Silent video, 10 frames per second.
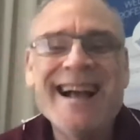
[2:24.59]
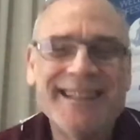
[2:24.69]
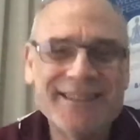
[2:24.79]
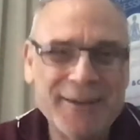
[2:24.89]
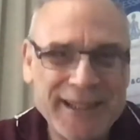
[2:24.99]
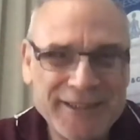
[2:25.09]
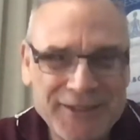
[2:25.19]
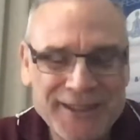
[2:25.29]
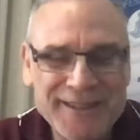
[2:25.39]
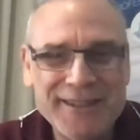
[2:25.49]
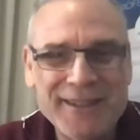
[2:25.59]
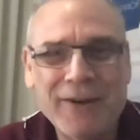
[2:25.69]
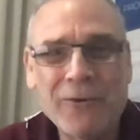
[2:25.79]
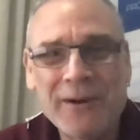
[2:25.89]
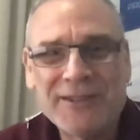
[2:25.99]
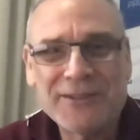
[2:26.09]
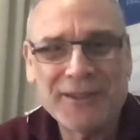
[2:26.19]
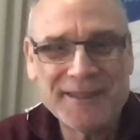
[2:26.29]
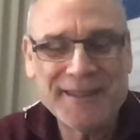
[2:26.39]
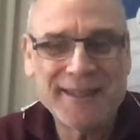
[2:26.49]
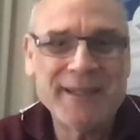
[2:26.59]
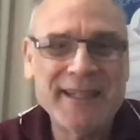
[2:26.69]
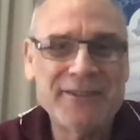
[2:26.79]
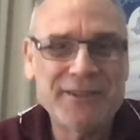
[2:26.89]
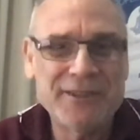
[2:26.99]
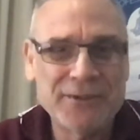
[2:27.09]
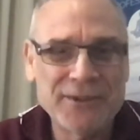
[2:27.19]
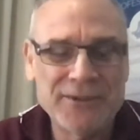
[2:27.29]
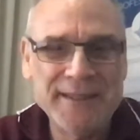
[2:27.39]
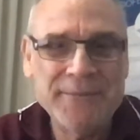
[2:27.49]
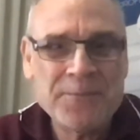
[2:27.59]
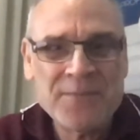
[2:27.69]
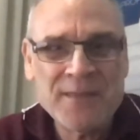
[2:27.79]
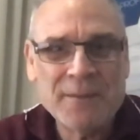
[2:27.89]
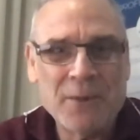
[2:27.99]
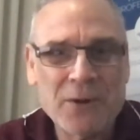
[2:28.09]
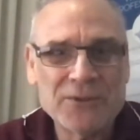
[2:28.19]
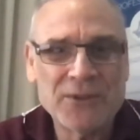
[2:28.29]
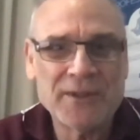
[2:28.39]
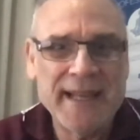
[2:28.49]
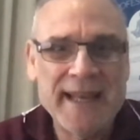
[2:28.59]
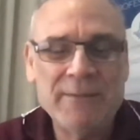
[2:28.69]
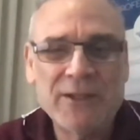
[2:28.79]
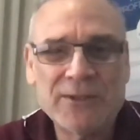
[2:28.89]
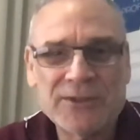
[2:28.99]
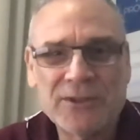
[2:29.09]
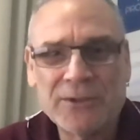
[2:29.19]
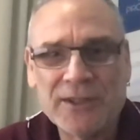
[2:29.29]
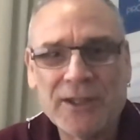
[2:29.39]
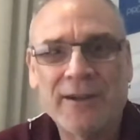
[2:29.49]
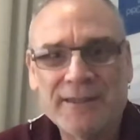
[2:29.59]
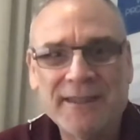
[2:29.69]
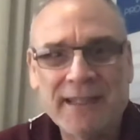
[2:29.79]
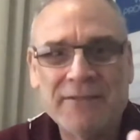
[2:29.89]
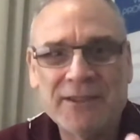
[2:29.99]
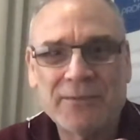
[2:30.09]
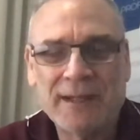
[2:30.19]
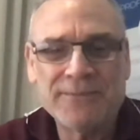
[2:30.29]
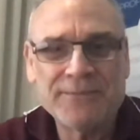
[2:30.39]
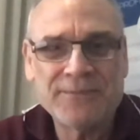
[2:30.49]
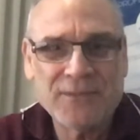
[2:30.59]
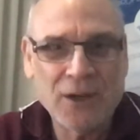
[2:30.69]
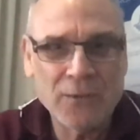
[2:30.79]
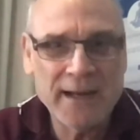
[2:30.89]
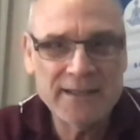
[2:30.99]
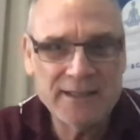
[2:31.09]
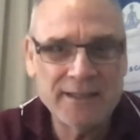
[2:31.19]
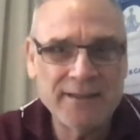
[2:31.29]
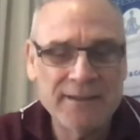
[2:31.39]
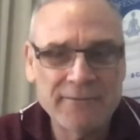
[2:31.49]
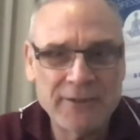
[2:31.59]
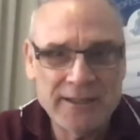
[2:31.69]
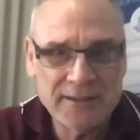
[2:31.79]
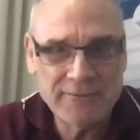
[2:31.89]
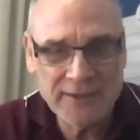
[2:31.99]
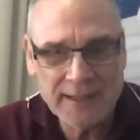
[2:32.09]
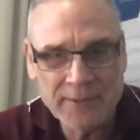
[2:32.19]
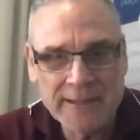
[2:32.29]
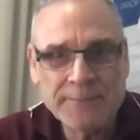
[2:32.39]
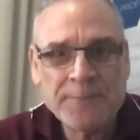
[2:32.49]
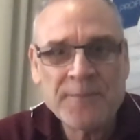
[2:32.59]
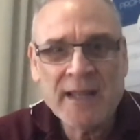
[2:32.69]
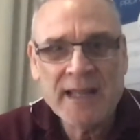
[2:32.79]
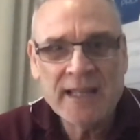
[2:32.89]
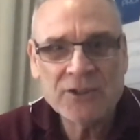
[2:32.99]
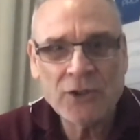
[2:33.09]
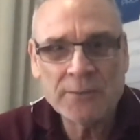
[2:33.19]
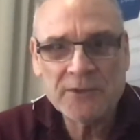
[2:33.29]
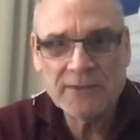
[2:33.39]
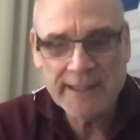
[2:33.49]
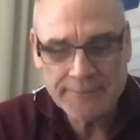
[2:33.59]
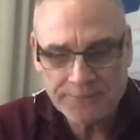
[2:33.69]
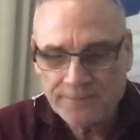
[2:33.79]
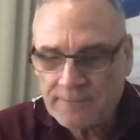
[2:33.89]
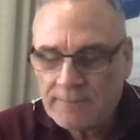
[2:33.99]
As I make sure that I've always got um, an extra two or three bottles on hand because I also like to give this one away to, to friends and family in times of need.